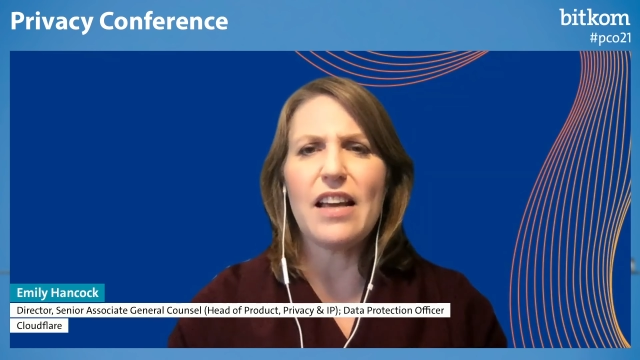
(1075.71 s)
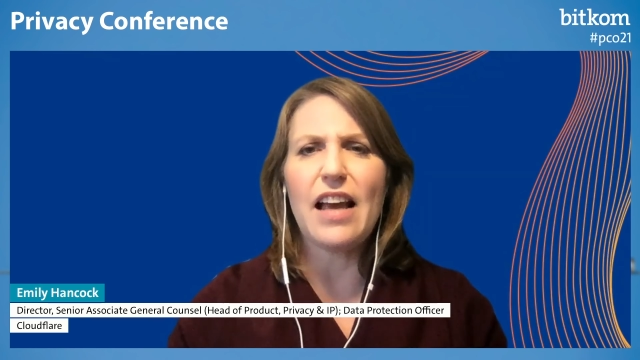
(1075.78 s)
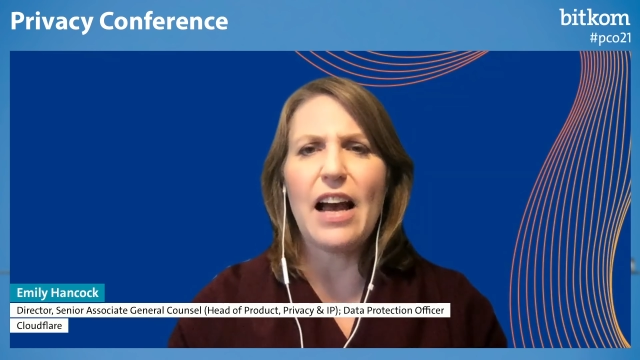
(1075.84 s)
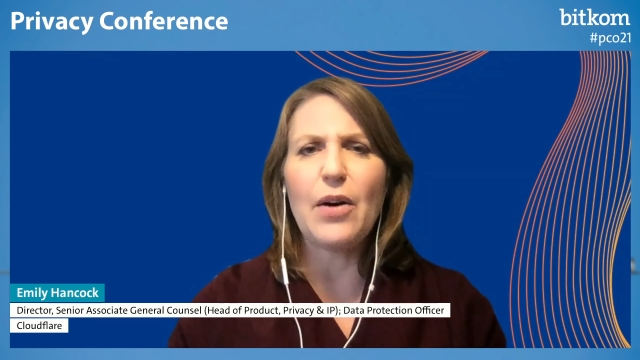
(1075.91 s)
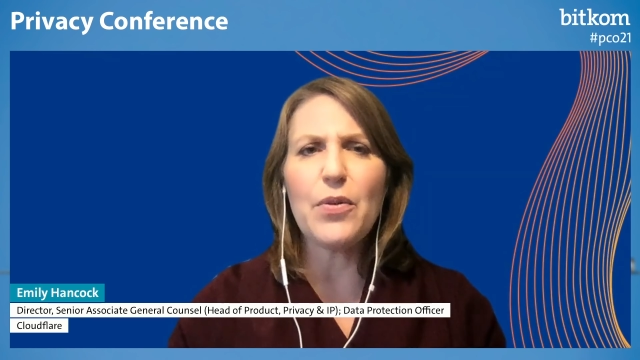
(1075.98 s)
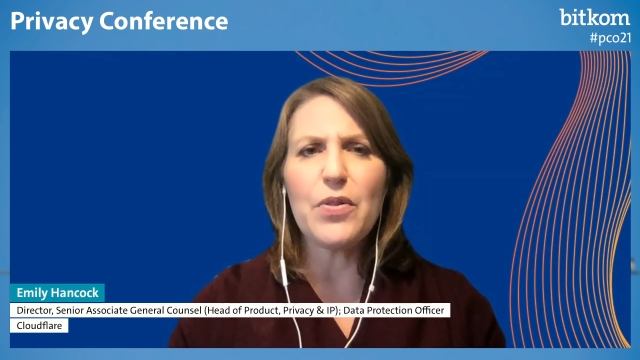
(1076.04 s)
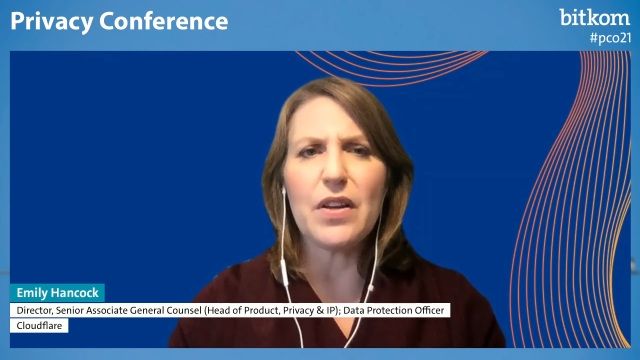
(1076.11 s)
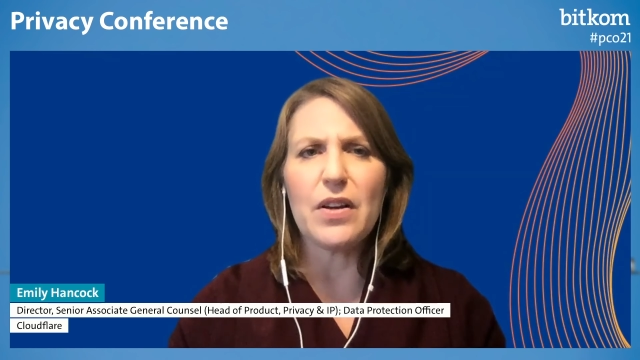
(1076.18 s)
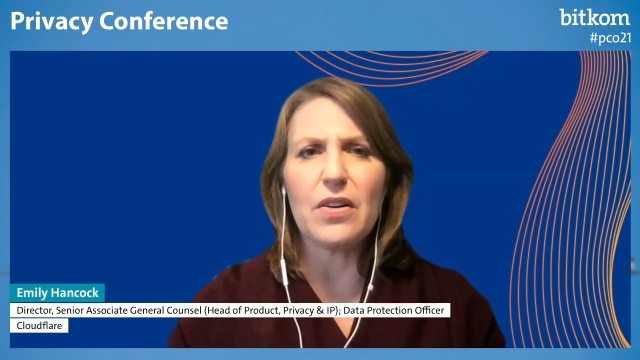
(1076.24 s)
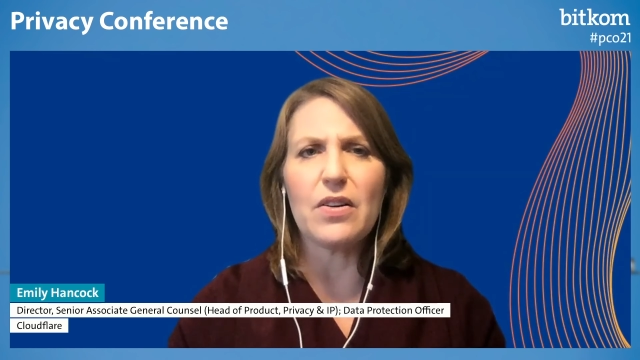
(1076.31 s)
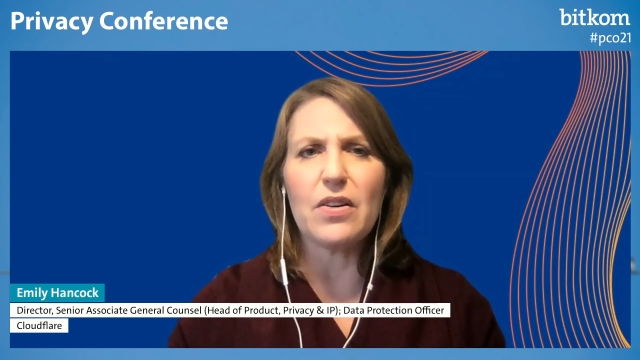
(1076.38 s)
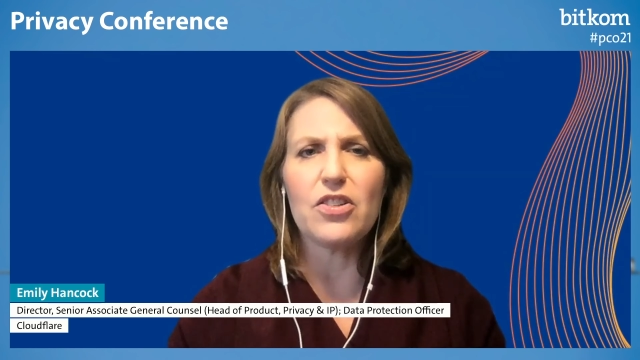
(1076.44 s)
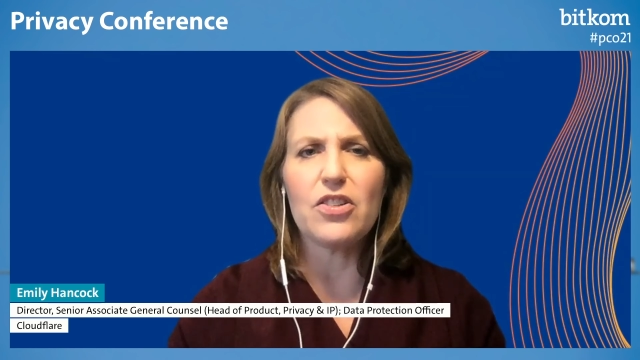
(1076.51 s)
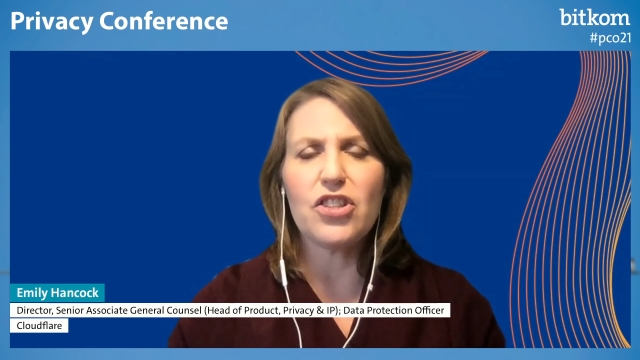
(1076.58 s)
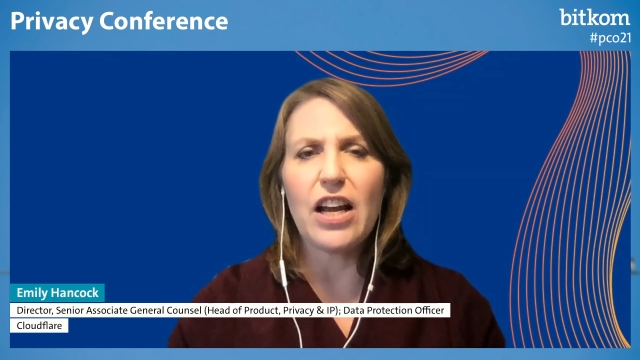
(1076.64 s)
out
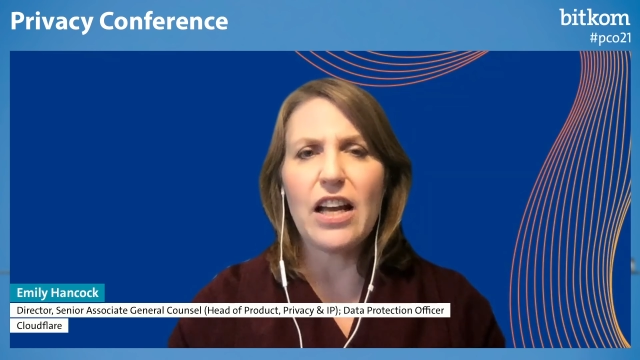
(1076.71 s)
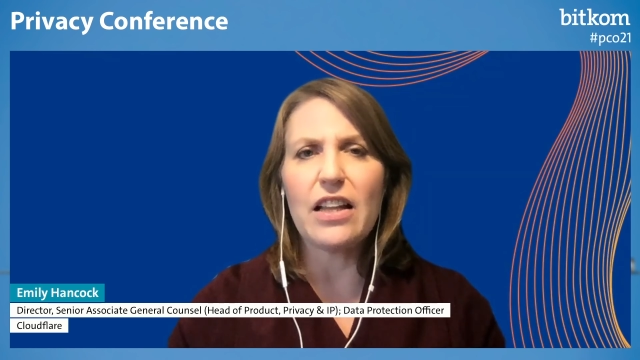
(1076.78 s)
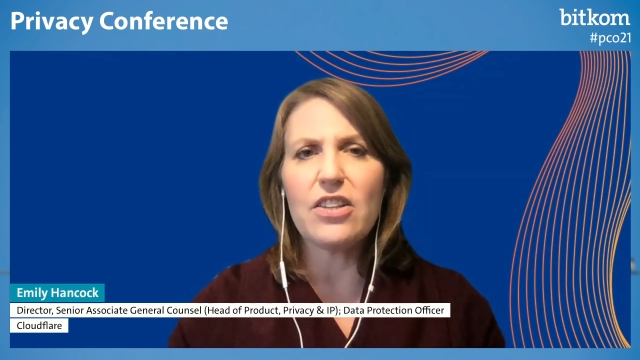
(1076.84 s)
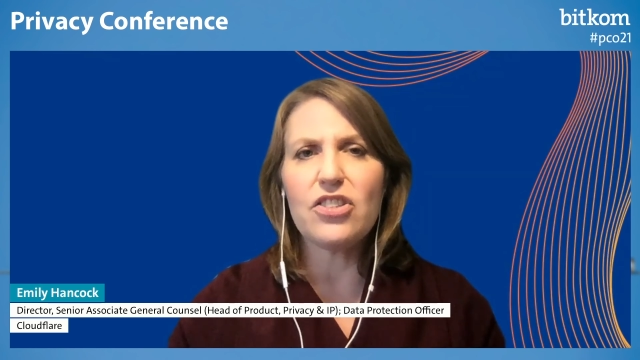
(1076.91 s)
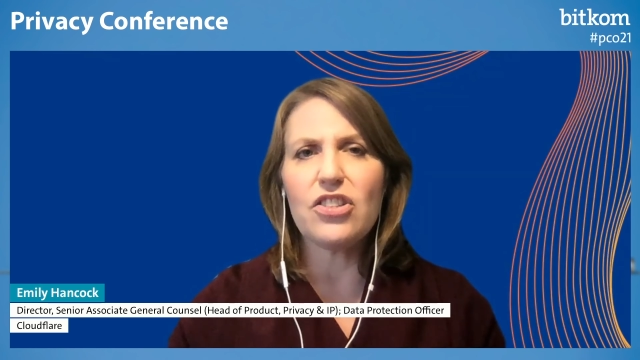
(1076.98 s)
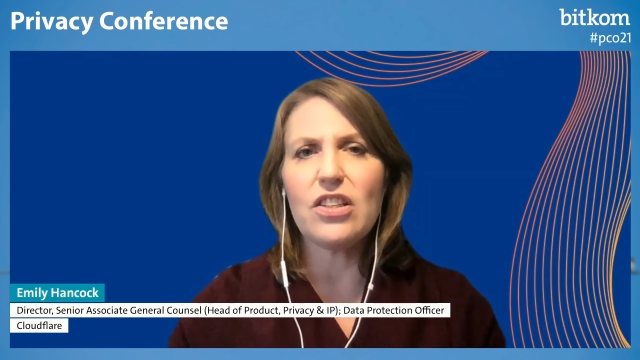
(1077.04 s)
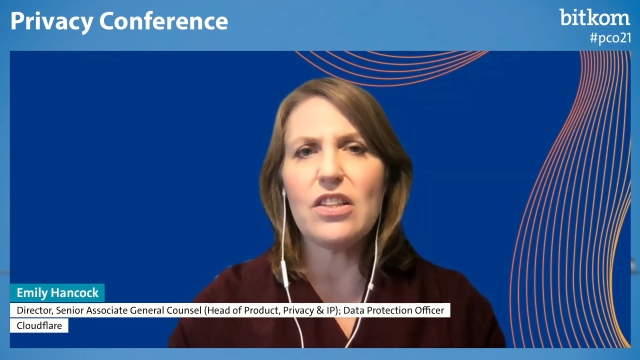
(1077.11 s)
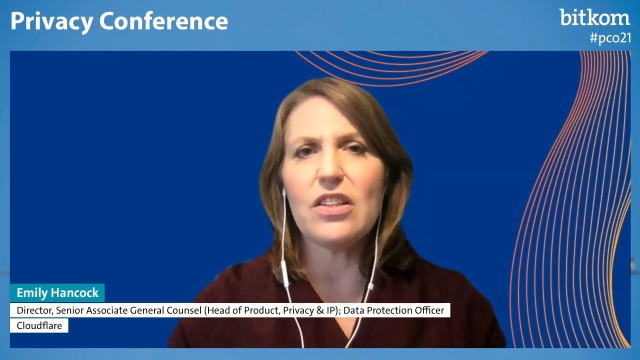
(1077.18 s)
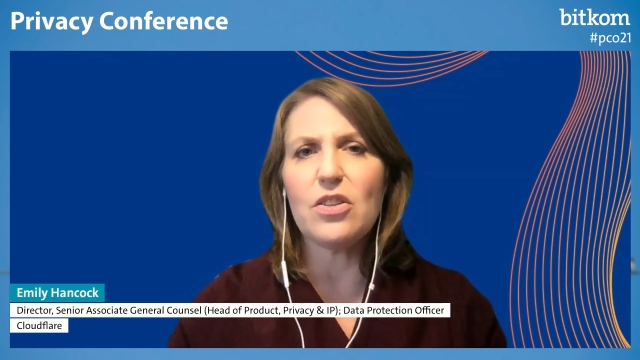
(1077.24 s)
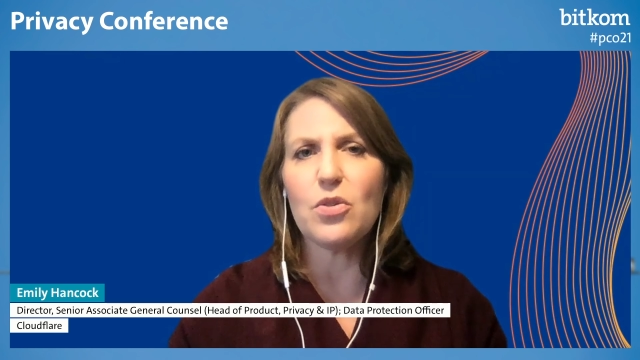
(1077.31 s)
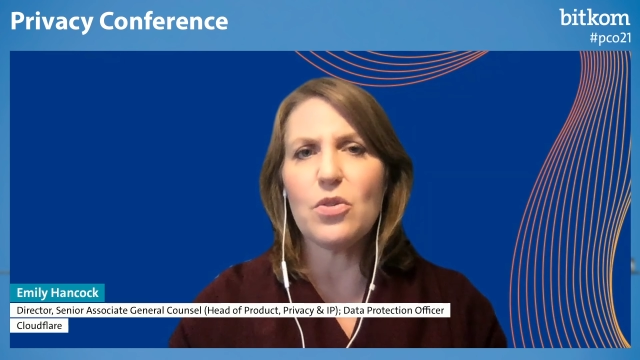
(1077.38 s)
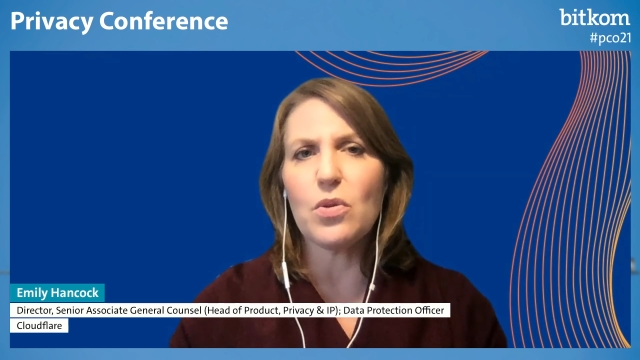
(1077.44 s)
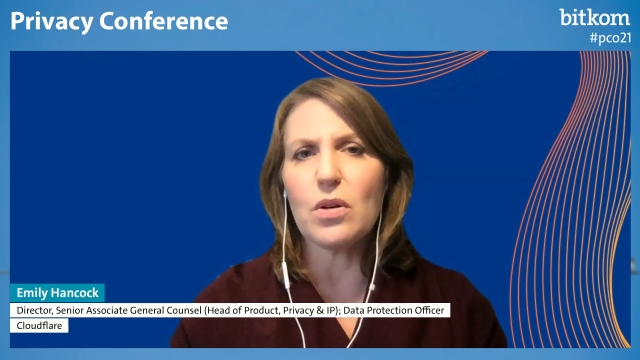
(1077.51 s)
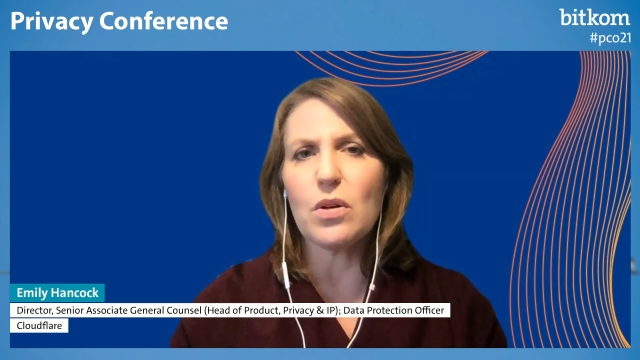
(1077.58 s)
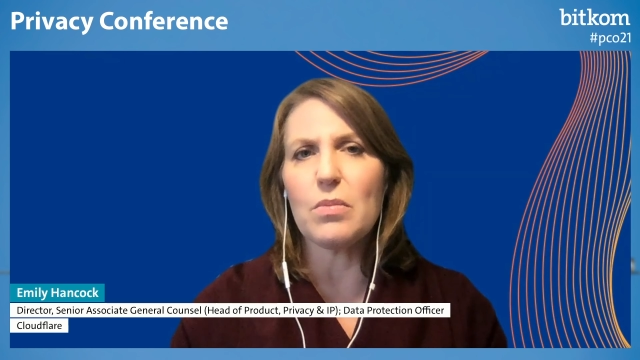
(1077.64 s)
there challenging the
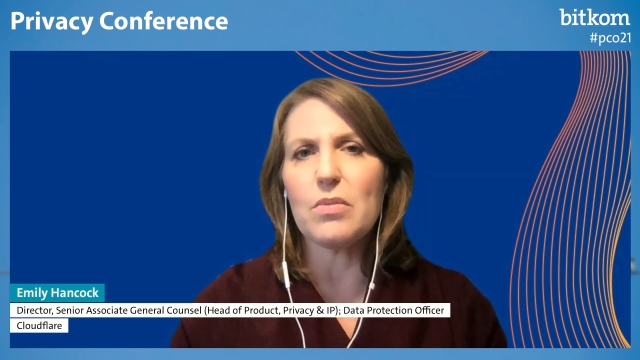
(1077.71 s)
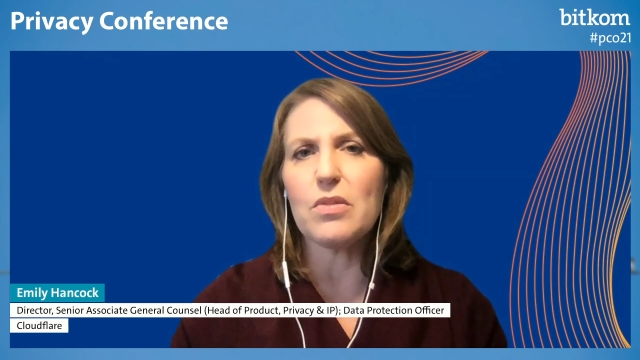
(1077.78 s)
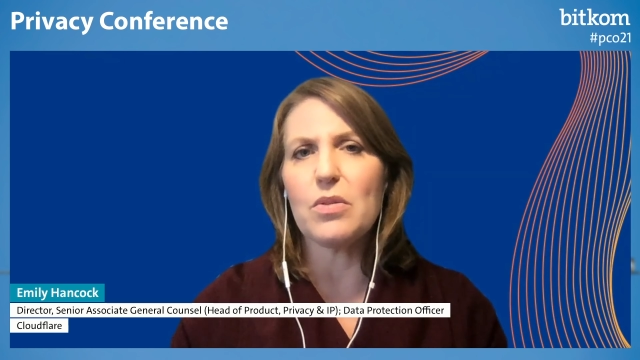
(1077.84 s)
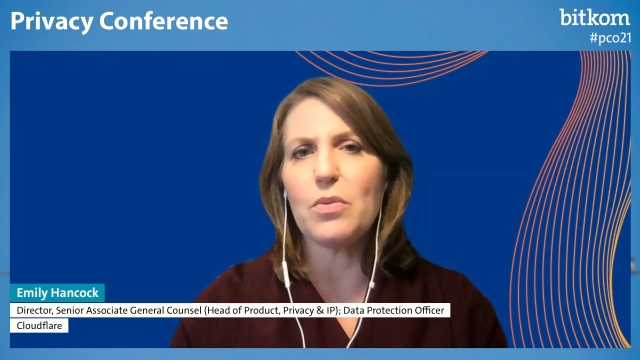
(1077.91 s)
norms